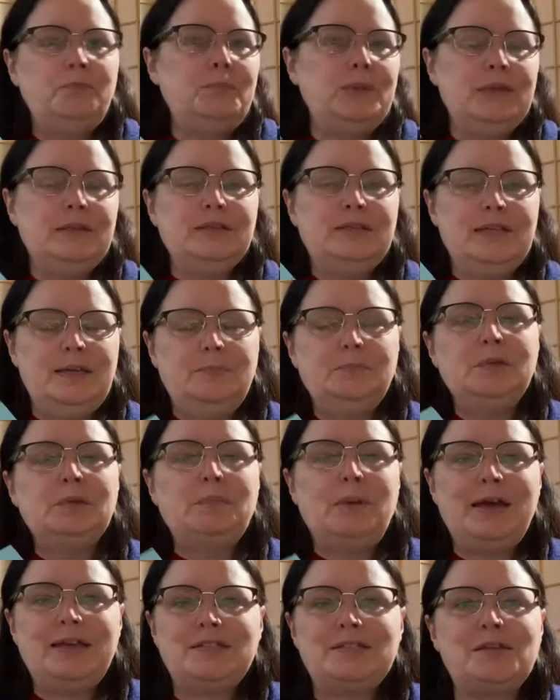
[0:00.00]
been
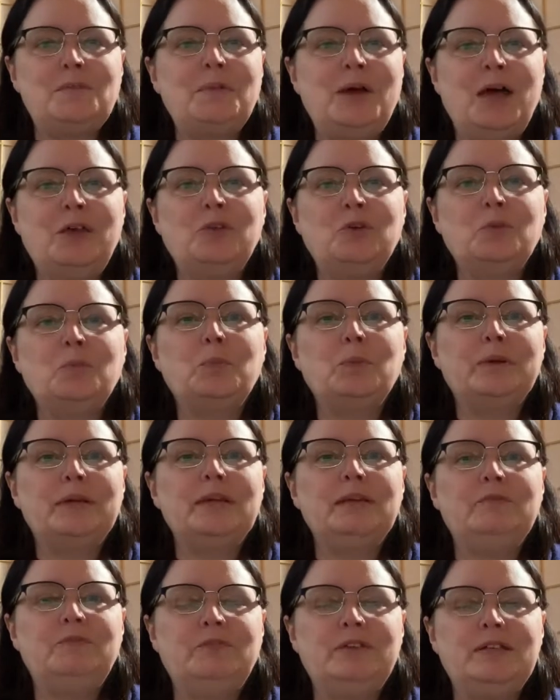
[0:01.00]
tempted by some other
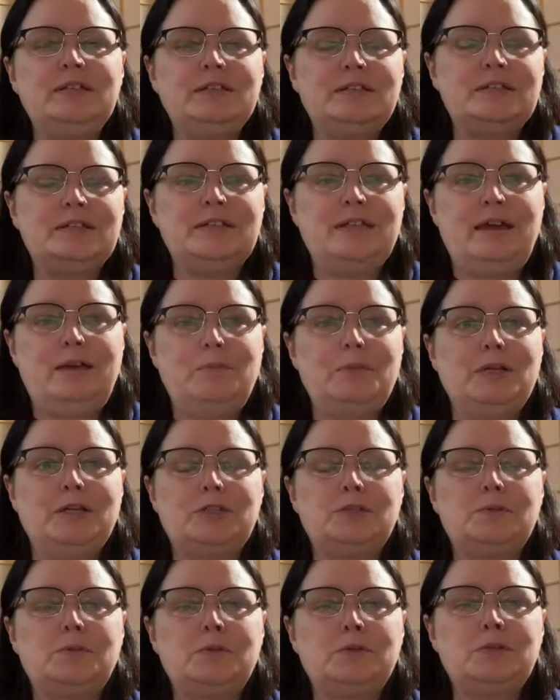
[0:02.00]
breed fleeces that I've been
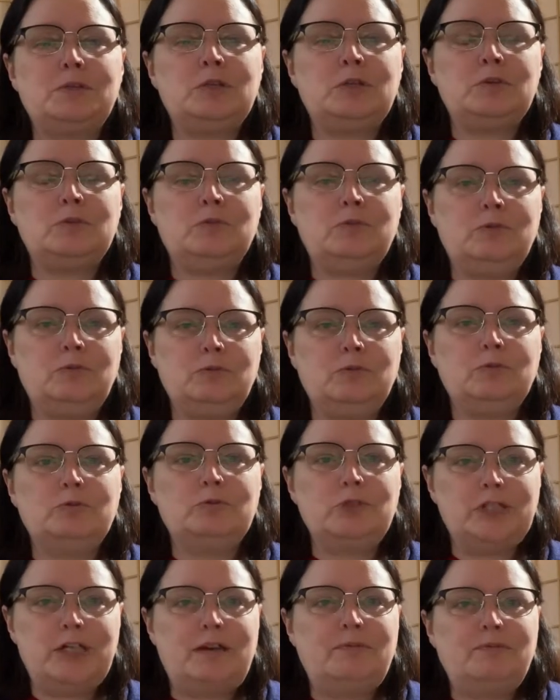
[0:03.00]
exposed to through
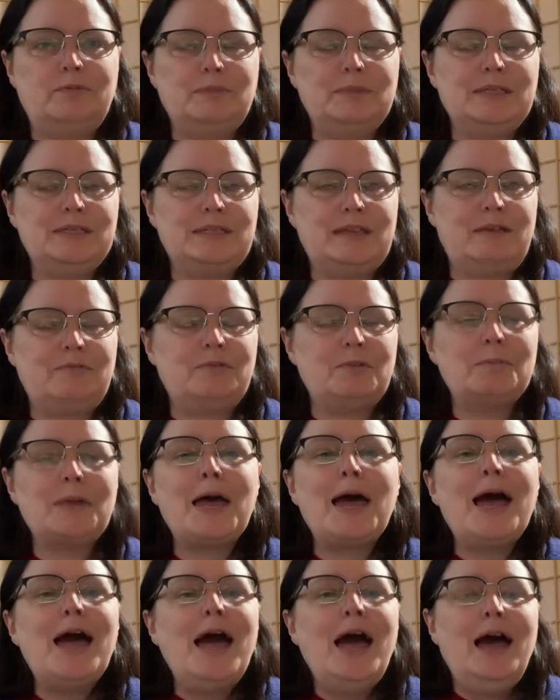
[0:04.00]
Shave 'em to Save 'em.
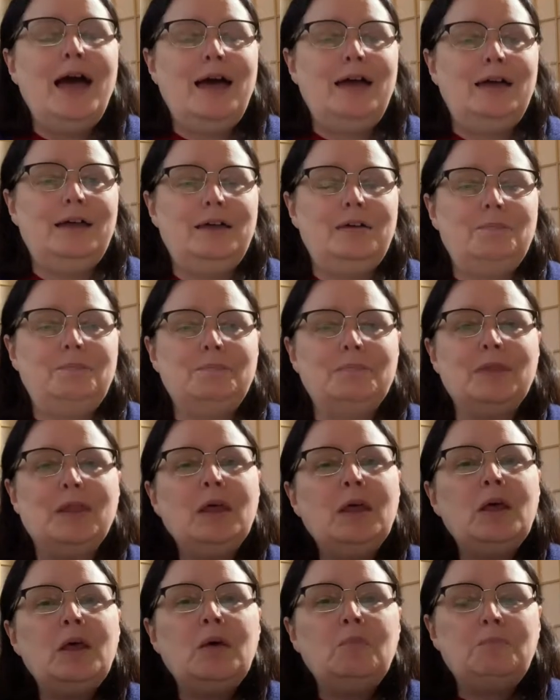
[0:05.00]
Um,
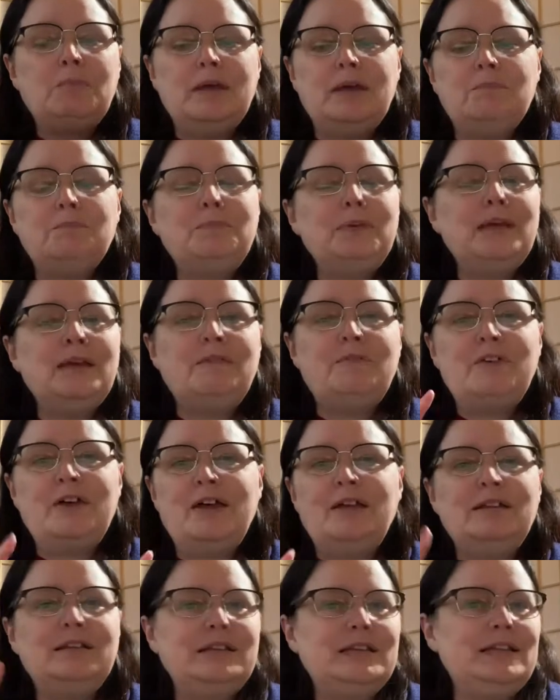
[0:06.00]
but
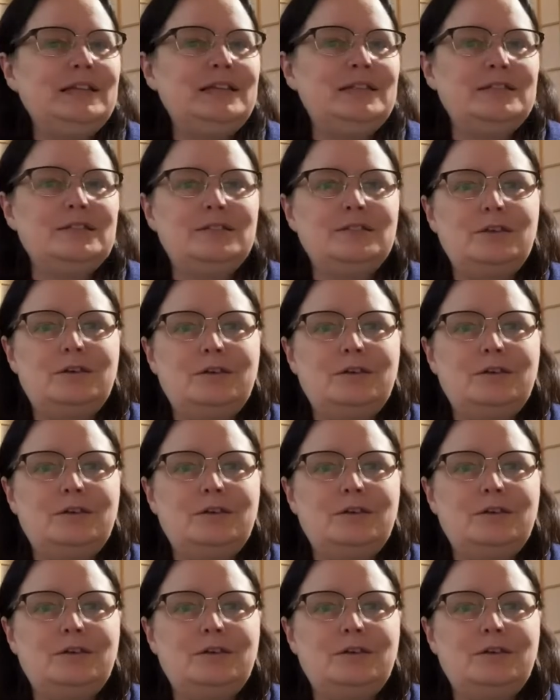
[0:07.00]
BFL is